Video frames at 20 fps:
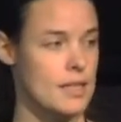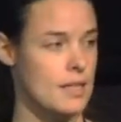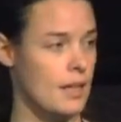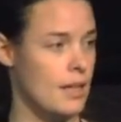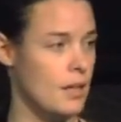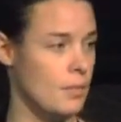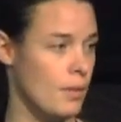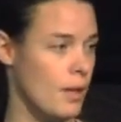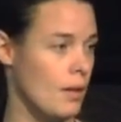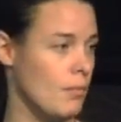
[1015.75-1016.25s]
a
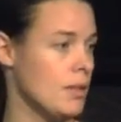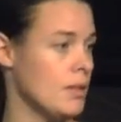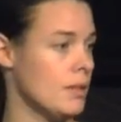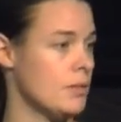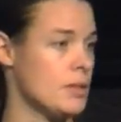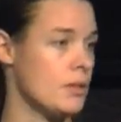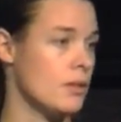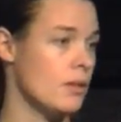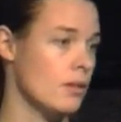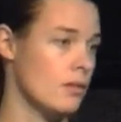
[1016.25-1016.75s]
second parameter
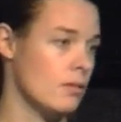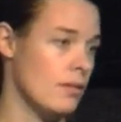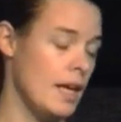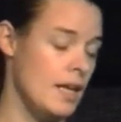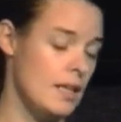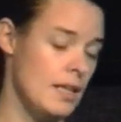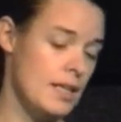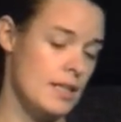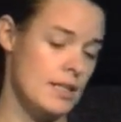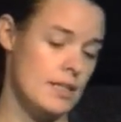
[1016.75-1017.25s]
that was called a
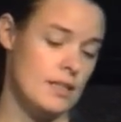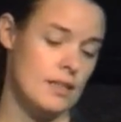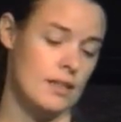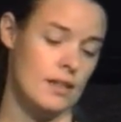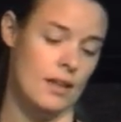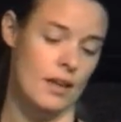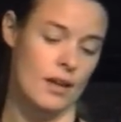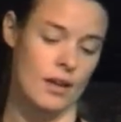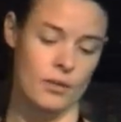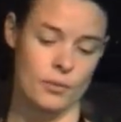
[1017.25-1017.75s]
radix,
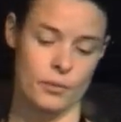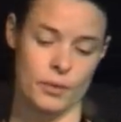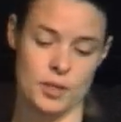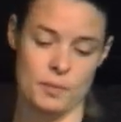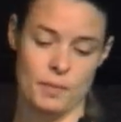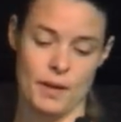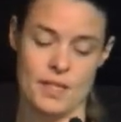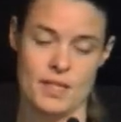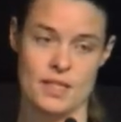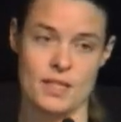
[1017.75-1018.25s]

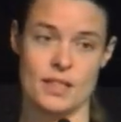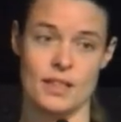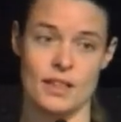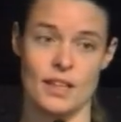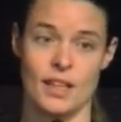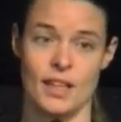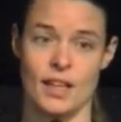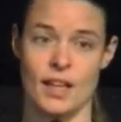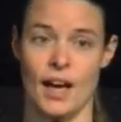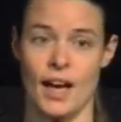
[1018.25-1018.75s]
which
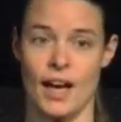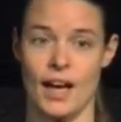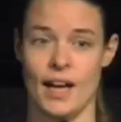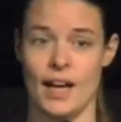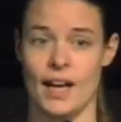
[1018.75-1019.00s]
basically